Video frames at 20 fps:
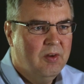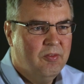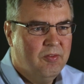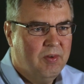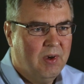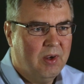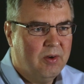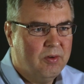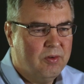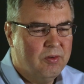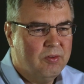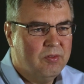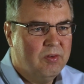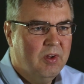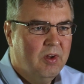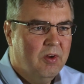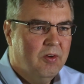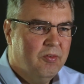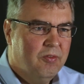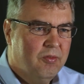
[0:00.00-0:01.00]
factors
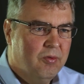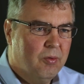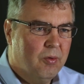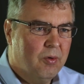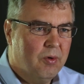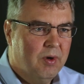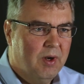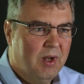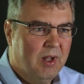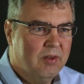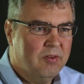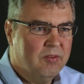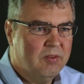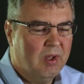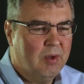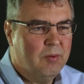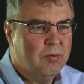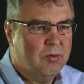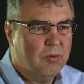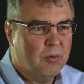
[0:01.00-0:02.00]
for
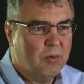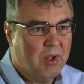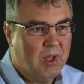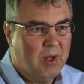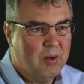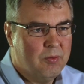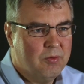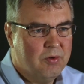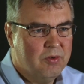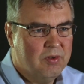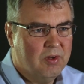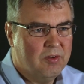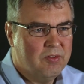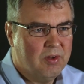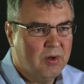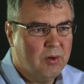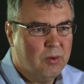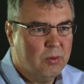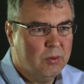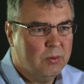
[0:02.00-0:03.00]
landscapes or countries
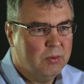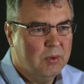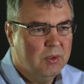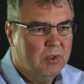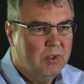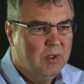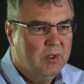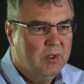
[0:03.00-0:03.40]
as a whole.